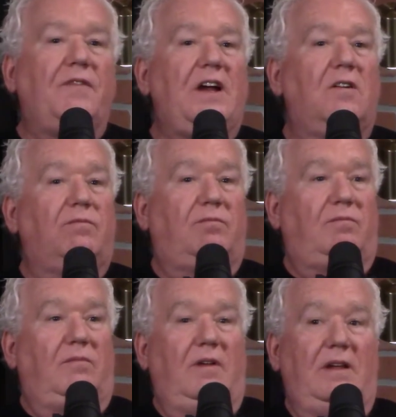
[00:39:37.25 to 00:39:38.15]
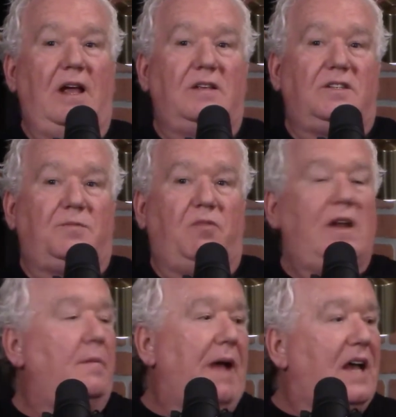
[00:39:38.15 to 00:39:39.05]
there as brand
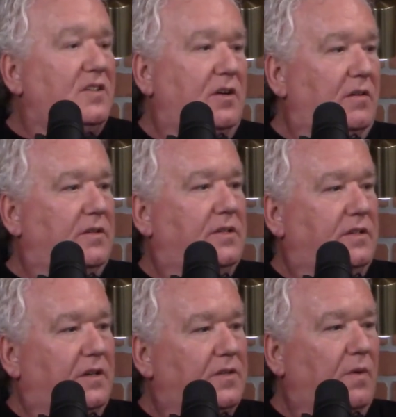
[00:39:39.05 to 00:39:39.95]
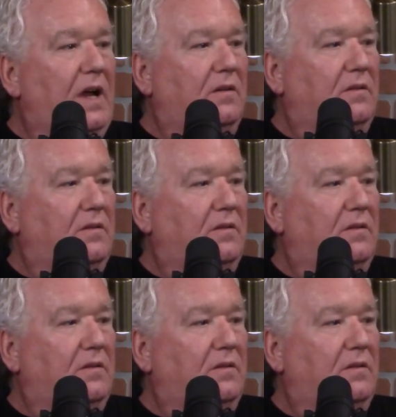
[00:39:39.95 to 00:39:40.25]
ambassadors as well.